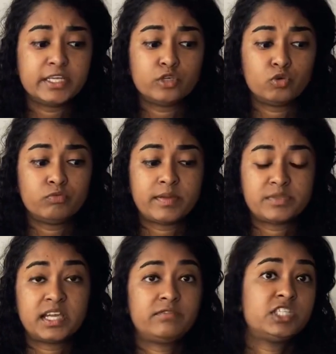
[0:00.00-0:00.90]
your own
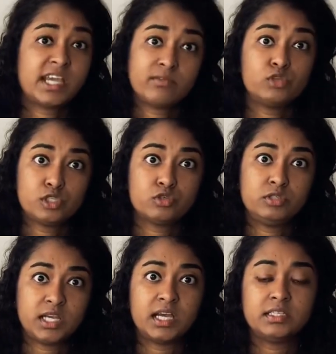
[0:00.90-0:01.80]
website, which I have
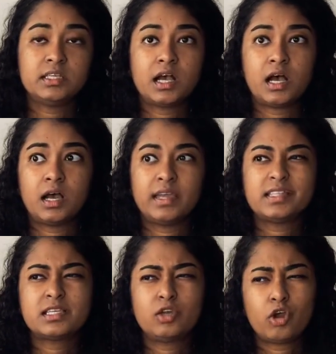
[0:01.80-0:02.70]
also done,
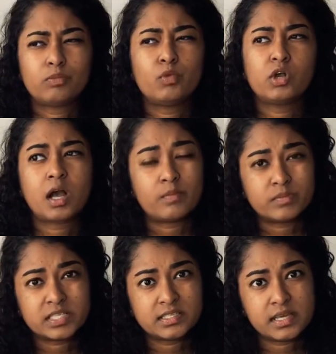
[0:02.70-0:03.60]
it's a lot more
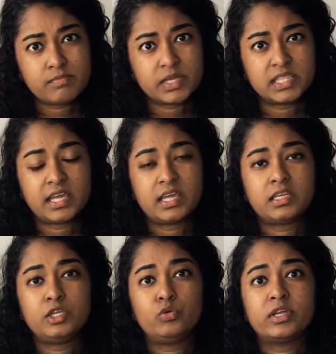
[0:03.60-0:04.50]
cumbersome, but
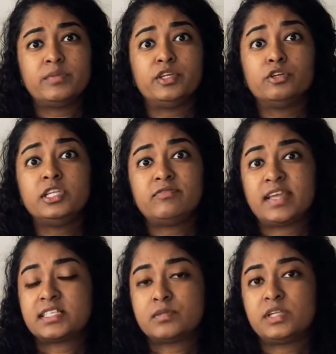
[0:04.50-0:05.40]
then you can be really
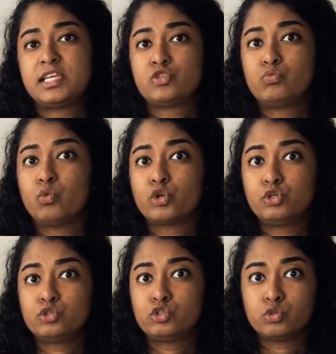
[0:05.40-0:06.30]
flexible as to
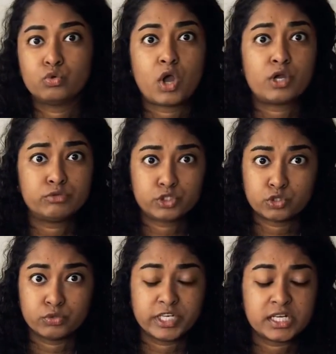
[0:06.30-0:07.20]
what to show, how to
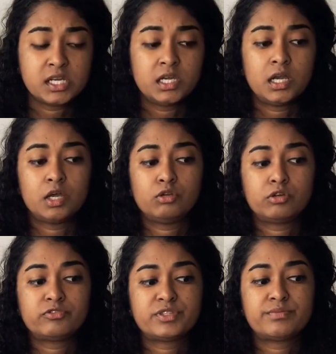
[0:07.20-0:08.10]
show it. A
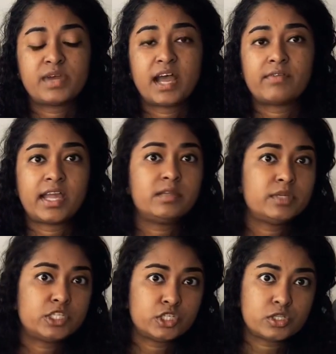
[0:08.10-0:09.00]
lot of them have
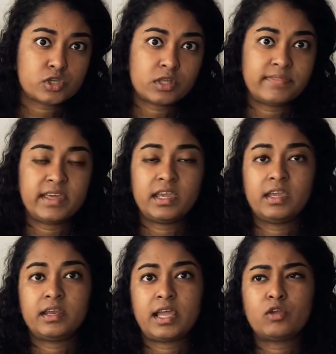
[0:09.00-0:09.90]
animations on
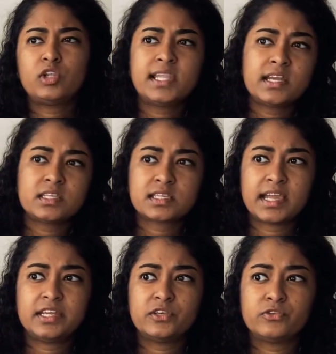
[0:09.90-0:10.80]
there, and all that is
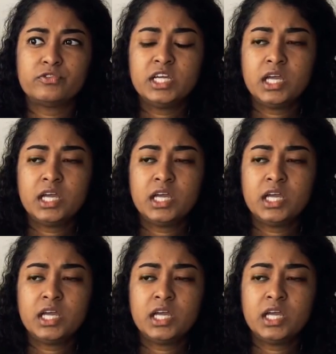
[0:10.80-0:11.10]
kind of